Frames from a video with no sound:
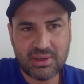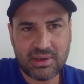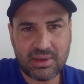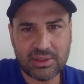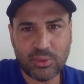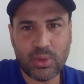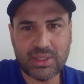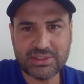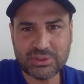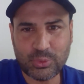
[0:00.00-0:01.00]
are the
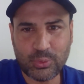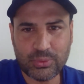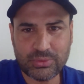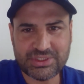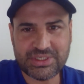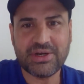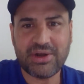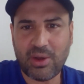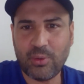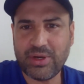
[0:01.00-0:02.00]
ones who sit
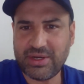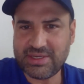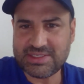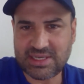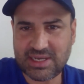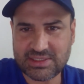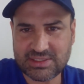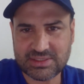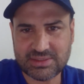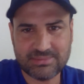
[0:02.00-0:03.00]
around and
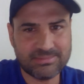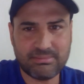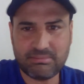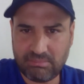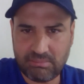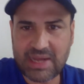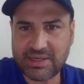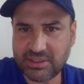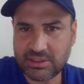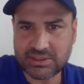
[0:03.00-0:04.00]
discuss
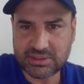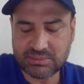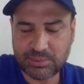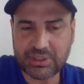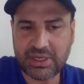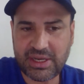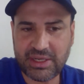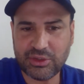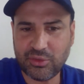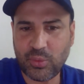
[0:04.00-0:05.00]
matters
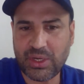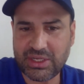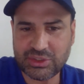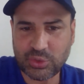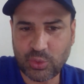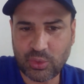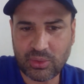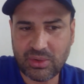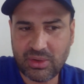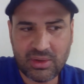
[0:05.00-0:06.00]
pertaining to the village
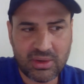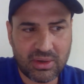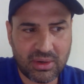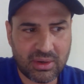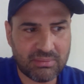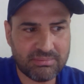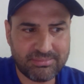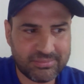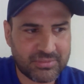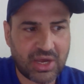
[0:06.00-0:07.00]
or uh,
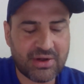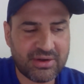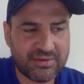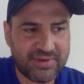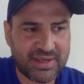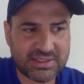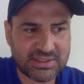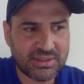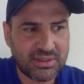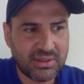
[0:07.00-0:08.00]
current
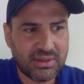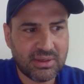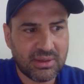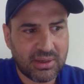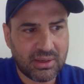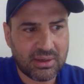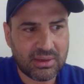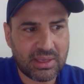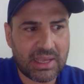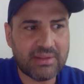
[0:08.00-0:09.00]
affairs,
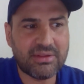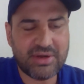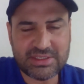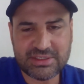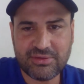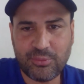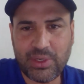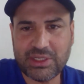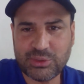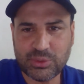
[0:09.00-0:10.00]
and the rest of the
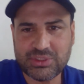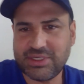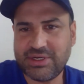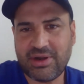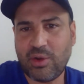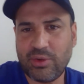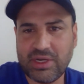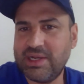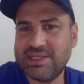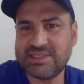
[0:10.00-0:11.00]
village would sit around
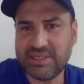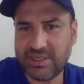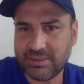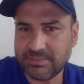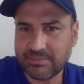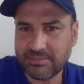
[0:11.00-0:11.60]
and listen in.